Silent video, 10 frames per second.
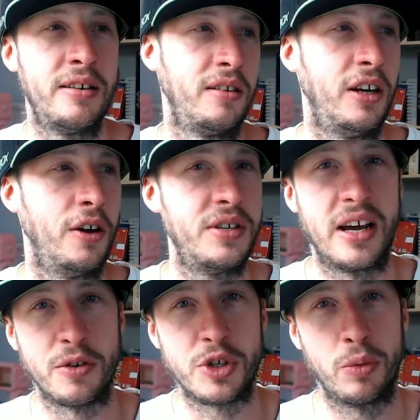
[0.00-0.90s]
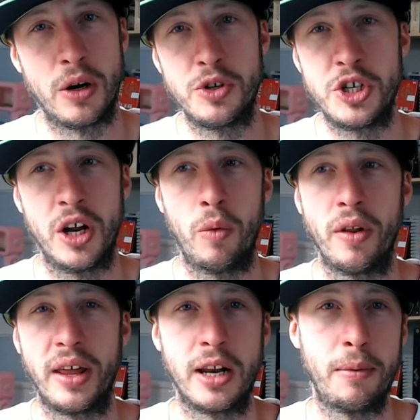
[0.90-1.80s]
did Outer Worlds, what are
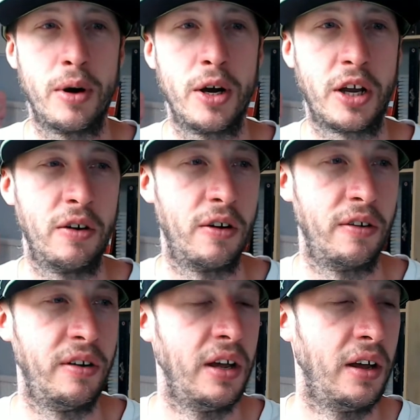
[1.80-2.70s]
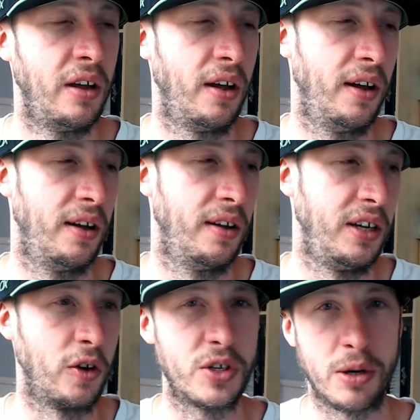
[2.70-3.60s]
they going to be working on?
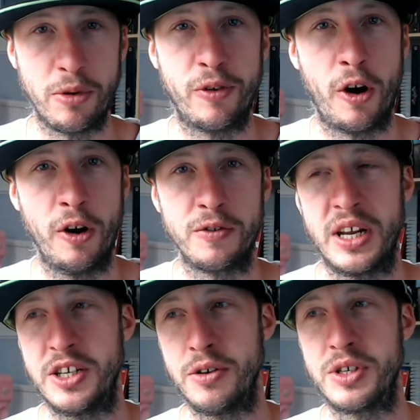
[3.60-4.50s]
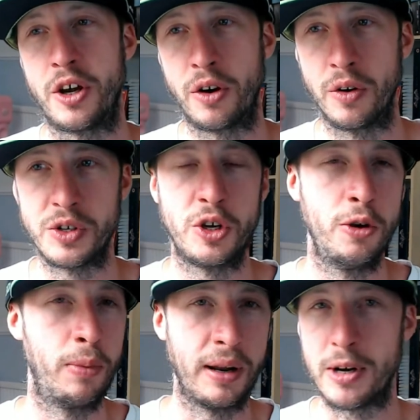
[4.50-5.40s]
You've got Double Fine, obviously they're doing Psychonauts 2,
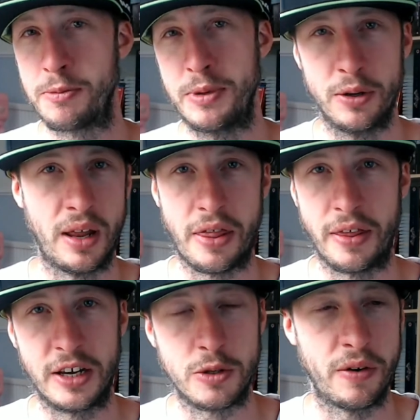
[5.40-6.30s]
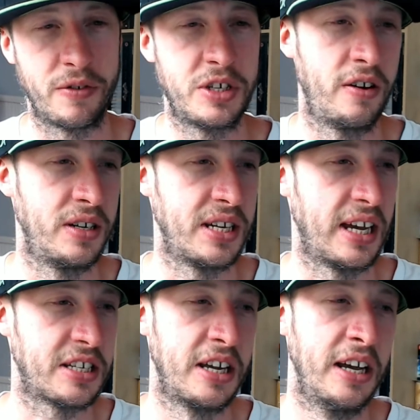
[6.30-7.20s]
but they must be doing other things as well for Series
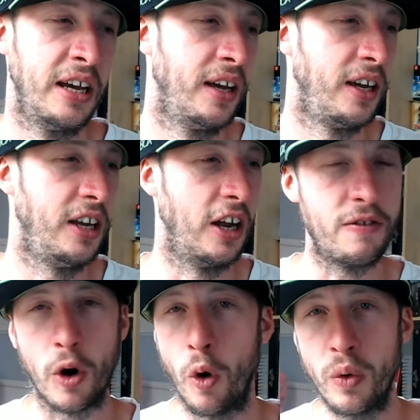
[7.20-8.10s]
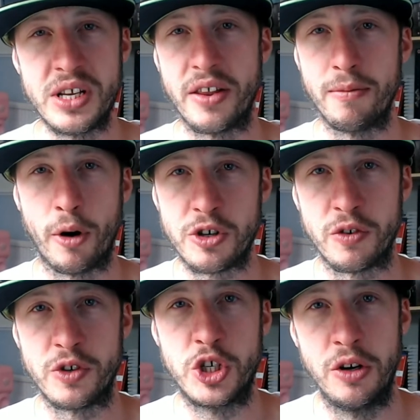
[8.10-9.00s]
X. You've got all these other
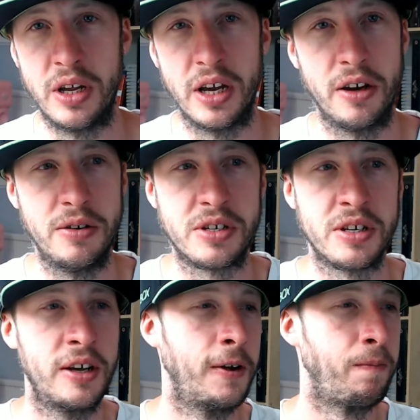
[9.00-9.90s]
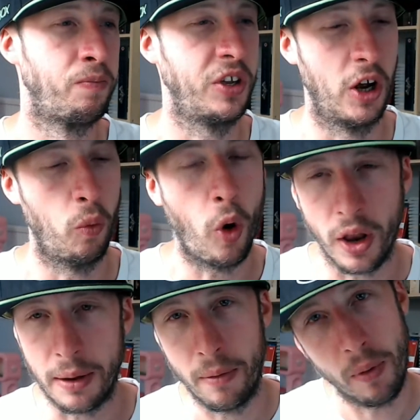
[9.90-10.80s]
Microsoft studios, what are they
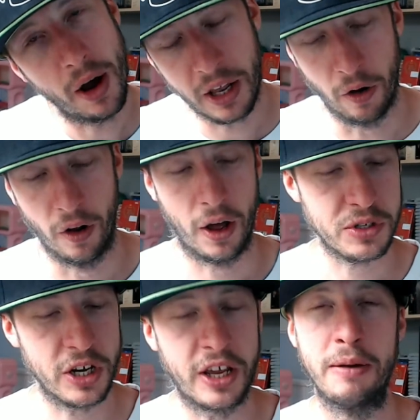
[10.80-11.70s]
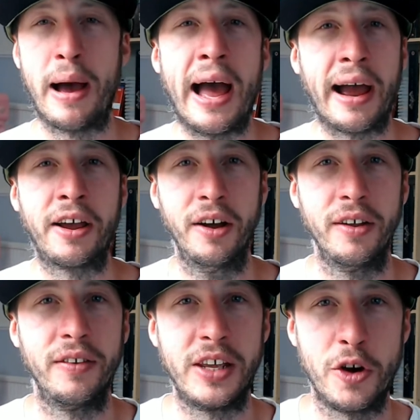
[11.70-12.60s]
going to be working on? I was looking back at
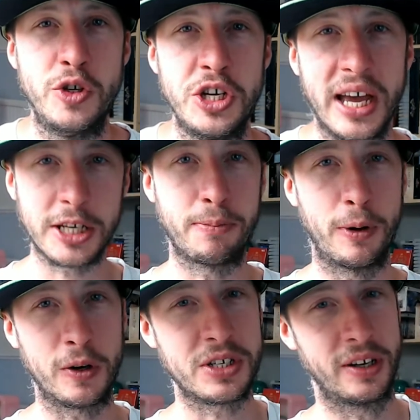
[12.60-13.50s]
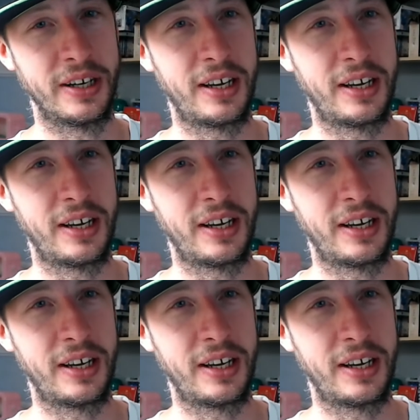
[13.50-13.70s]
the OG Xbox, like,